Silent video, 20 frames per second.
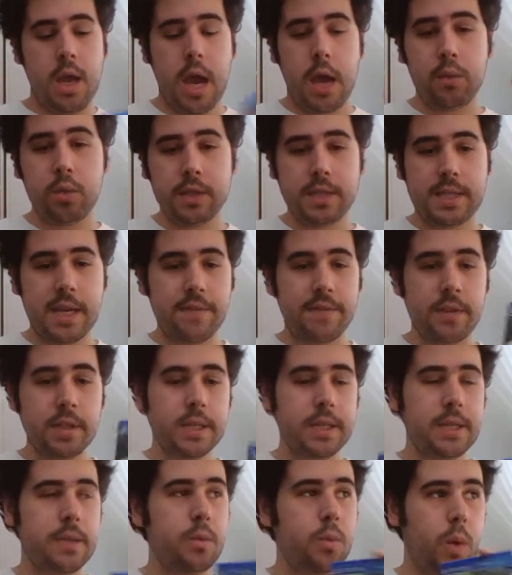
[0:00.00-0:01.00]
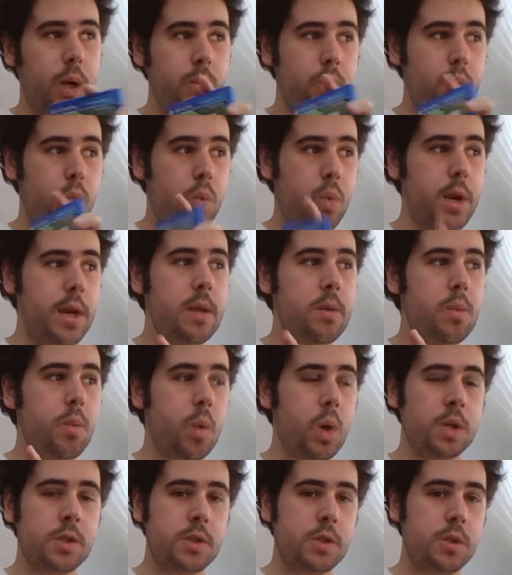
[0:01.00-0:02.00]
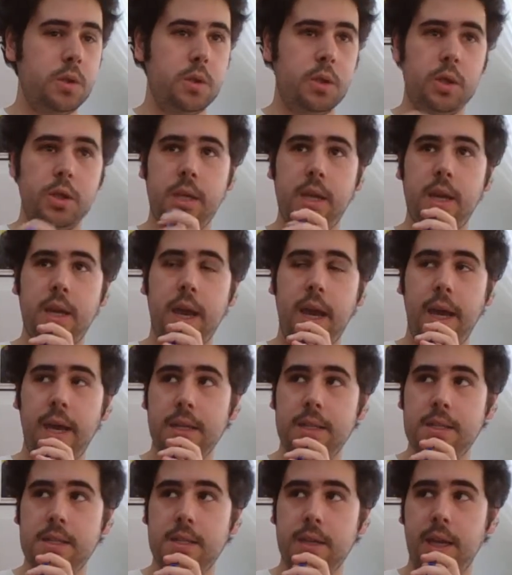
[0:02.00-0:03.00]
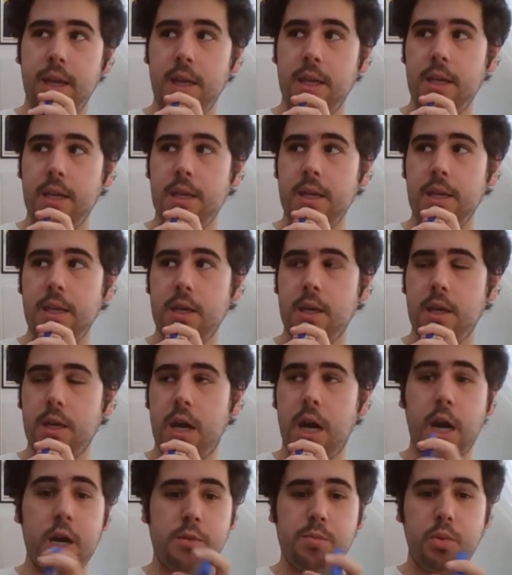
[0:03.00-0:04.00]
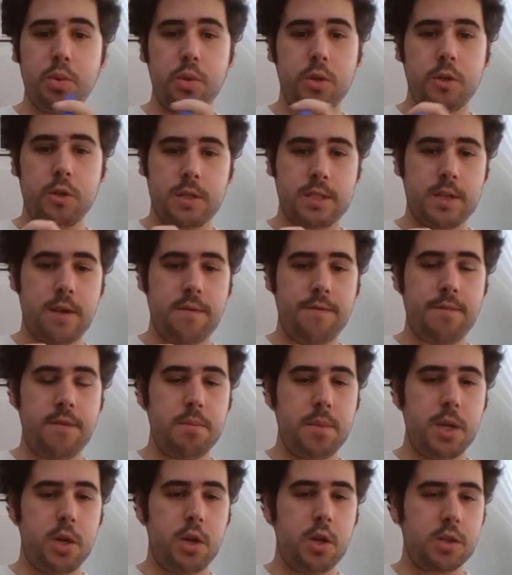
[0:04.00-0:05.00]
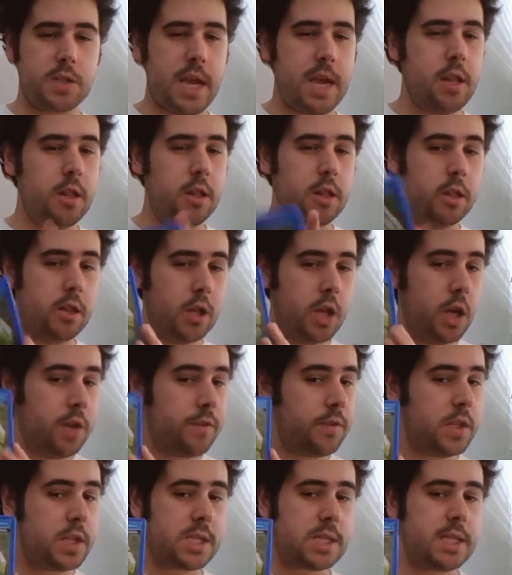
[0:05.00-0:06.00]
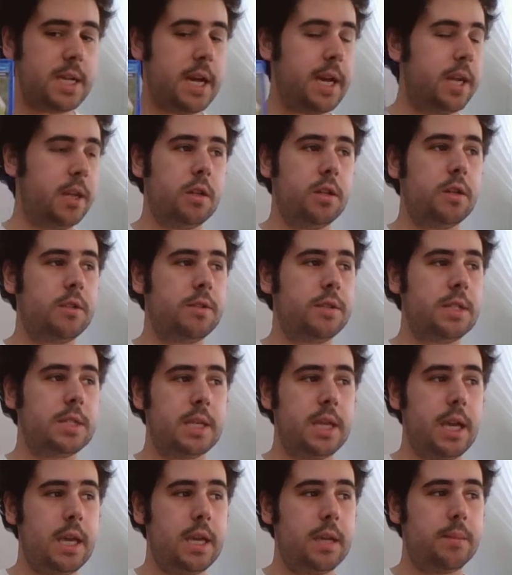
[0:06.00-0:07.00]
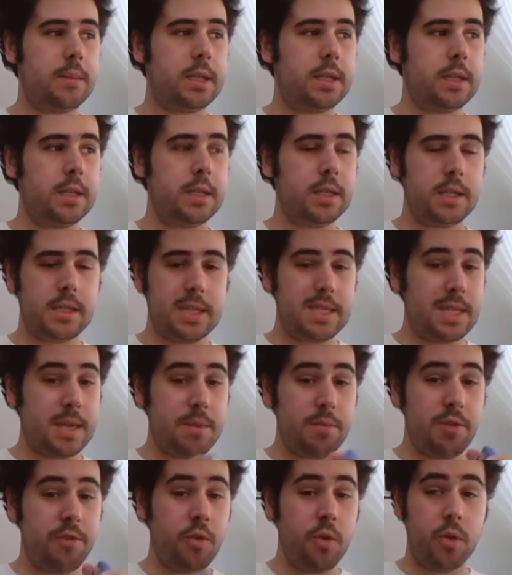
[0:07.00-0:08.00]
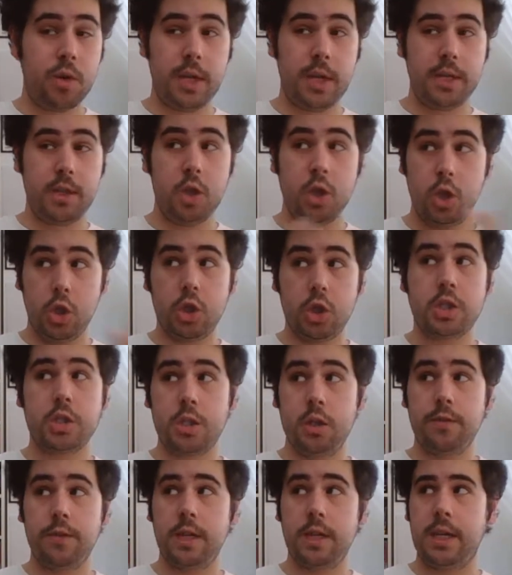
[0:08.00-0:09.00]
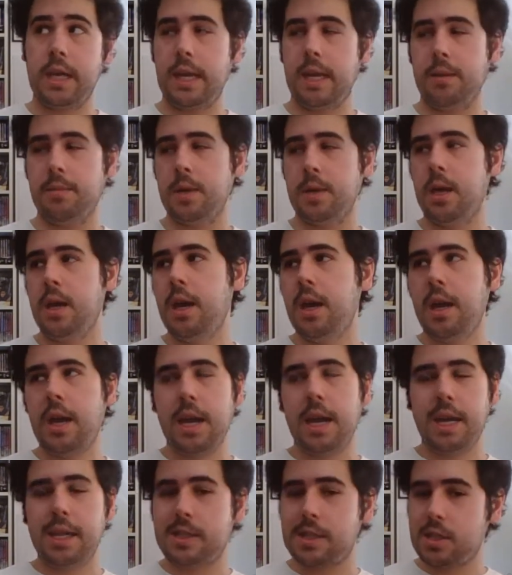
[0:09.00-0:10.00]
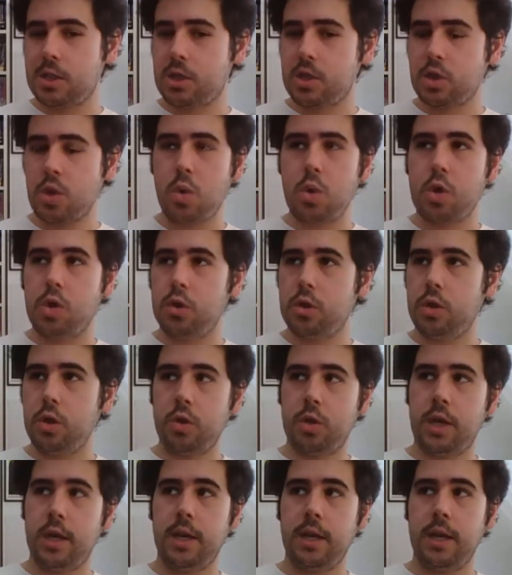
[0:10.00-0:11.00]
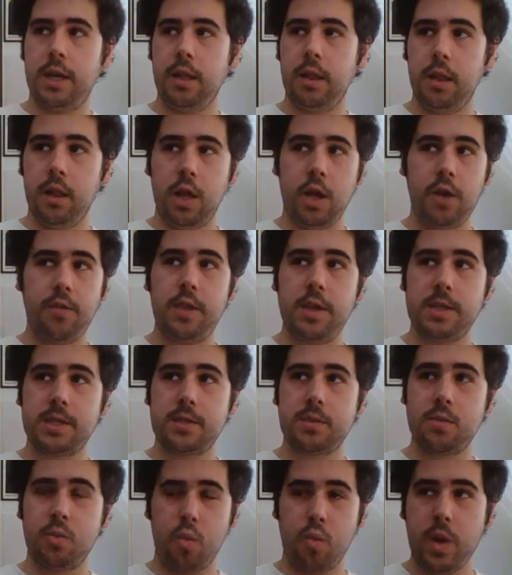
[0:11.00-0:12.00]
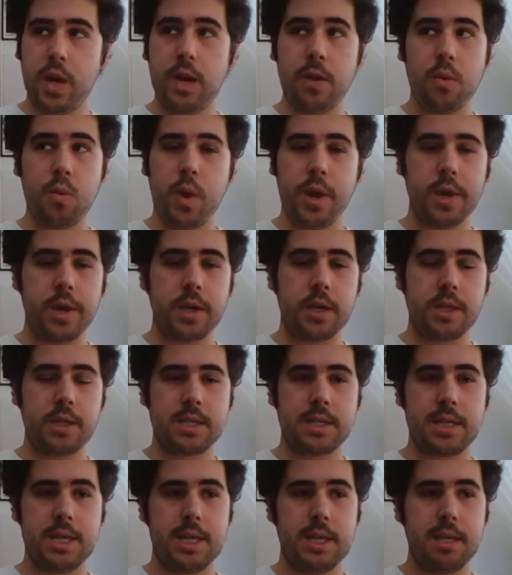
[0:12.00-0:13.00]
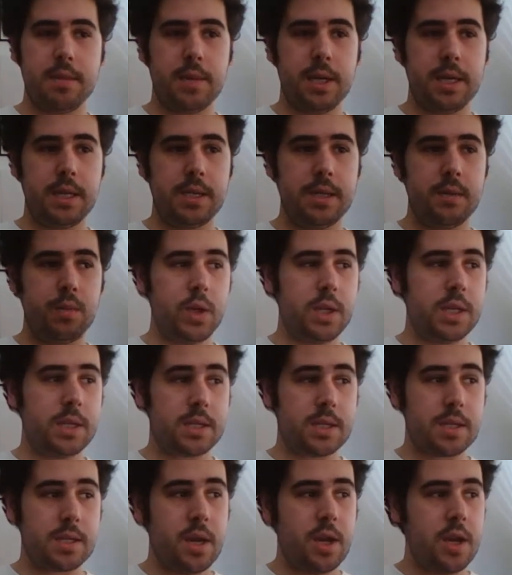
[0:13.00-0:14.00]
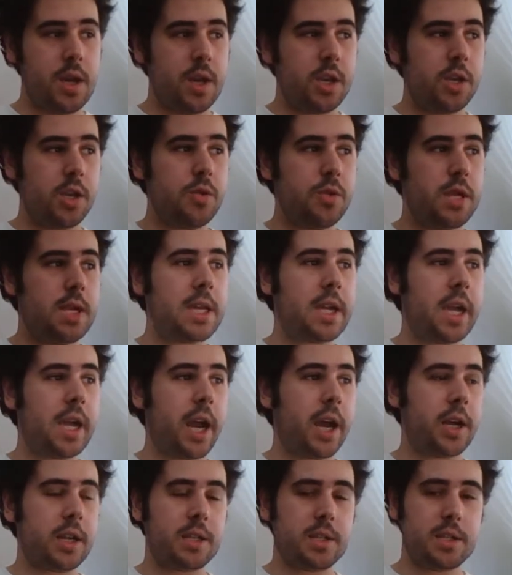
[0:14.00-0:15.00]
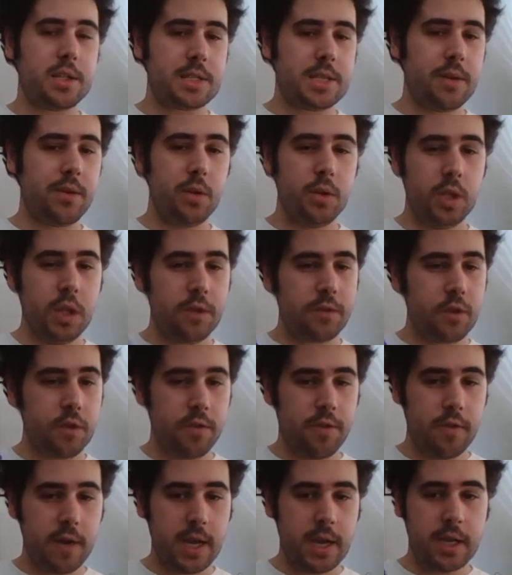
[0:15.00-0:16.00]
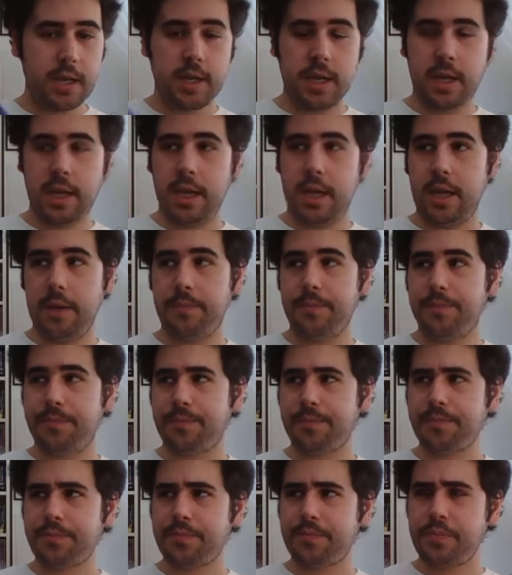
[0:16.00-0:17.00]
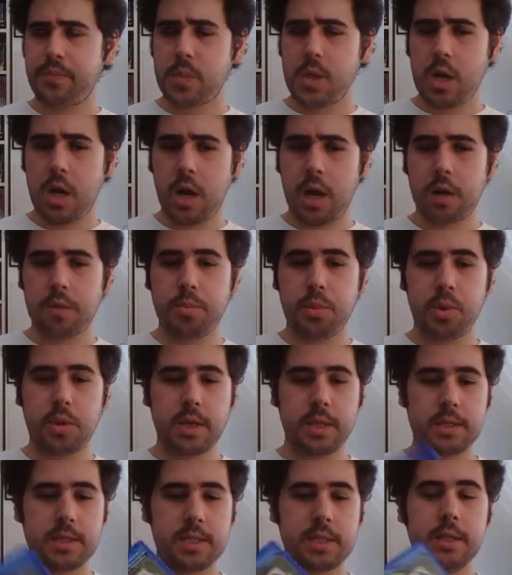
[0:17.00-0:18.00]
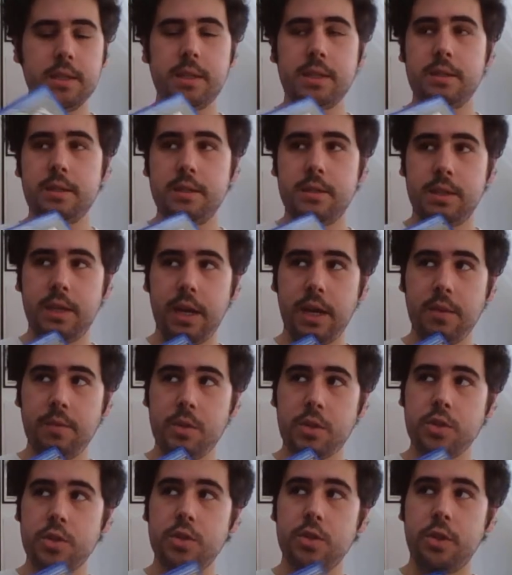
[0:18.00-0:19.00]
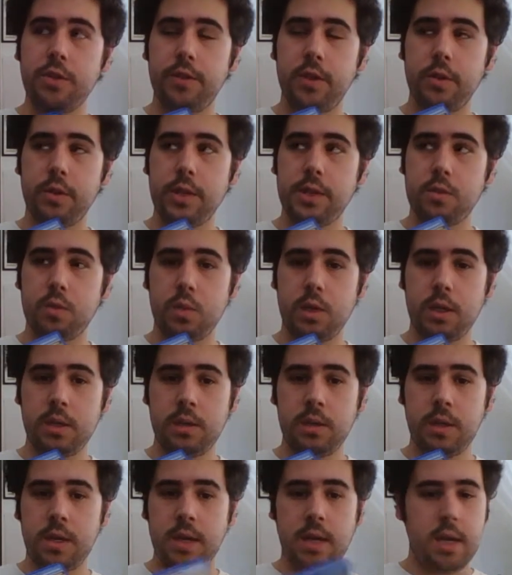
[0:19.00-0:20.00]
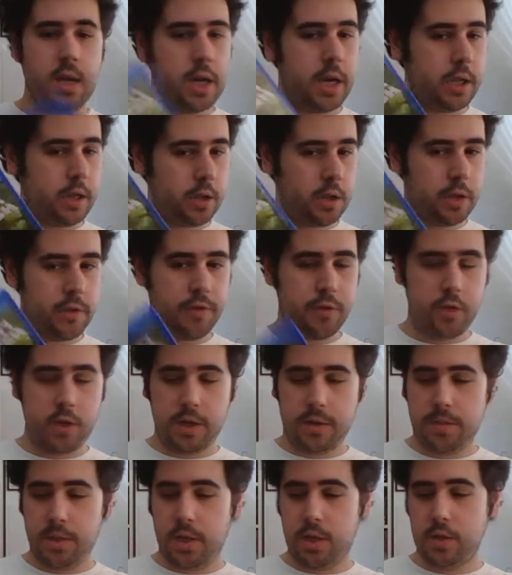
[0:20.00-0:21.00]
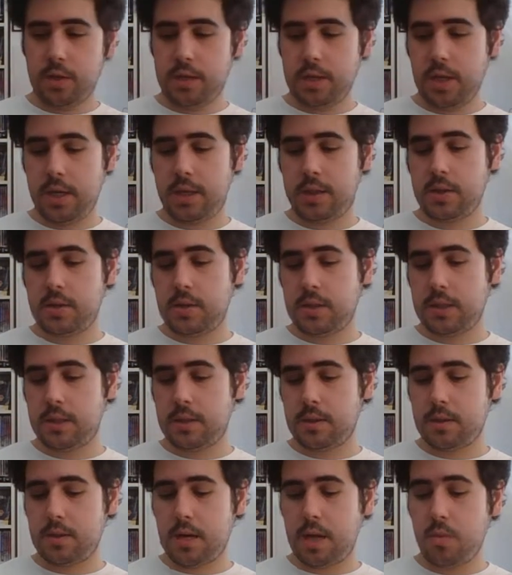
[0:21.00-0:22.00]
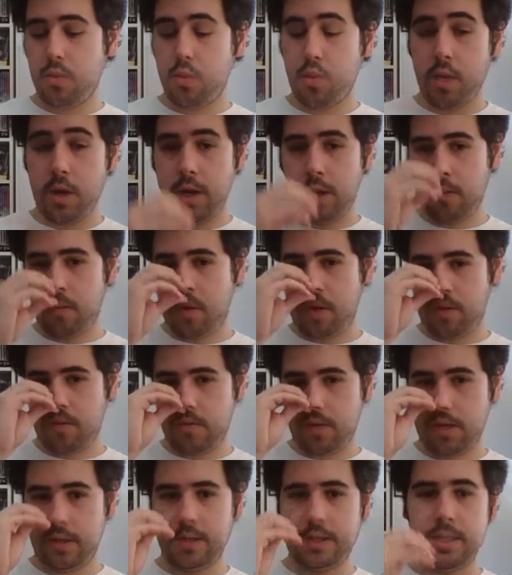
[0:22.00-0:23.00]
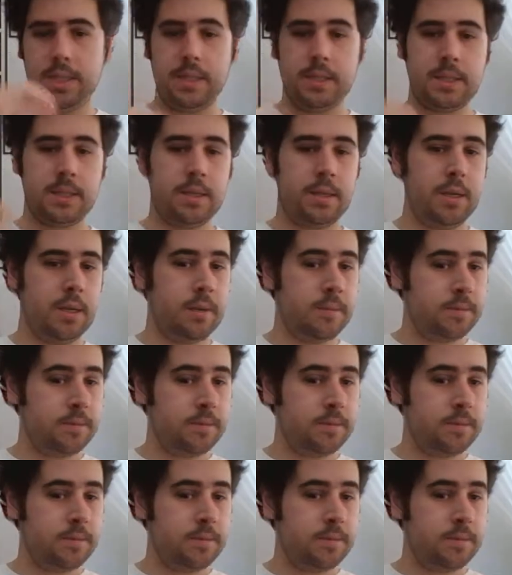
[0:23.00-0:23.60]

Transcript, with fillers: I will definitely, I really want to look at a art book or something, because I love the style of this game. Like, as I said before, I looked of the game. It's so good looking. I love this really weird city, but with these unique characters. I would love to find a art book. I still I am not sure if there is one. I look for it because it's I really want one since